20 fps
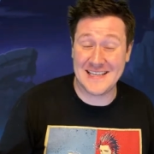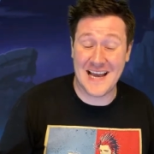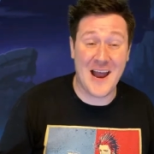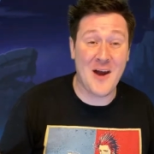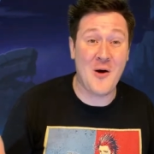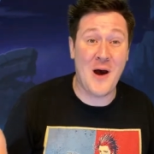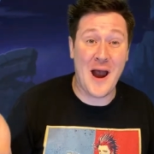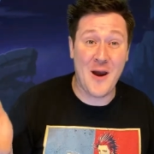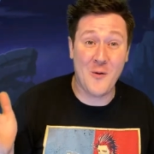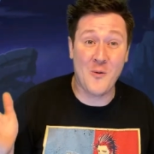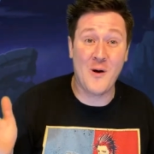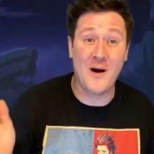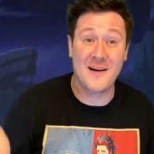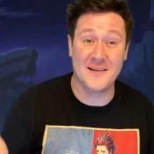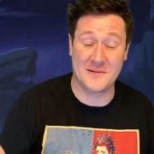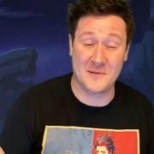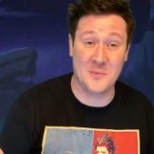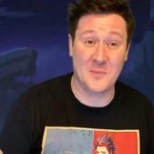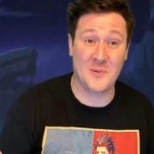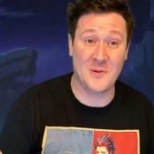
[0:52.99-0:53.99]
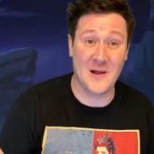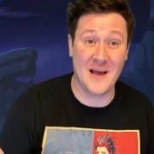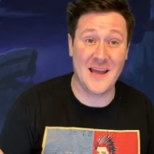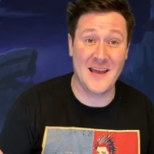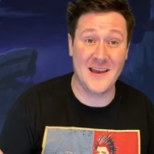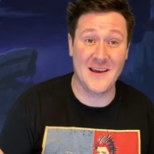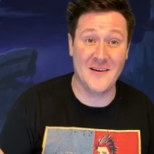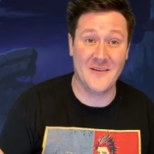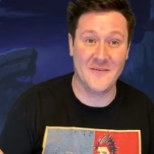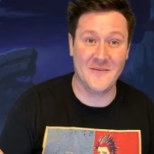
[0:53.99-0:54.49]
I, I want to play
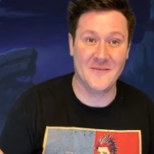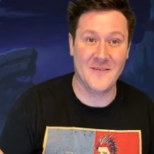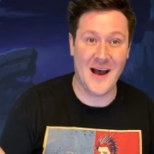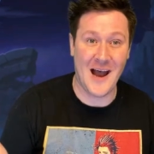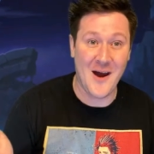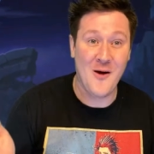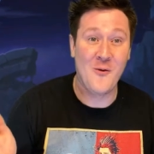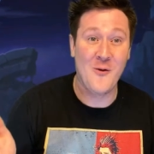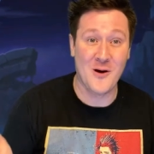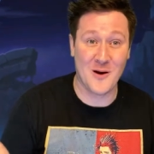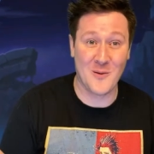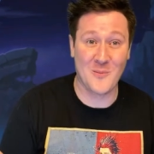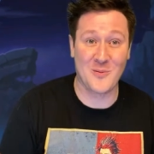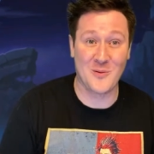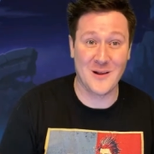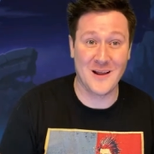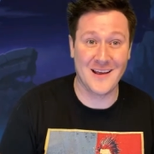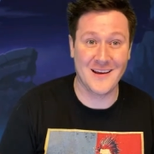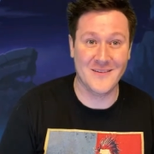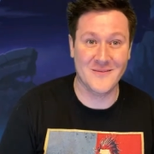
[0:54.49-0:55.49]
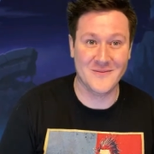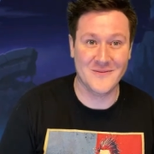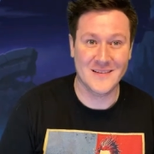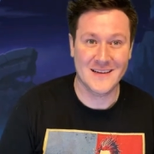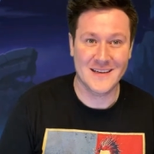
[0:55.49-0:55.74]
him. I want to play him.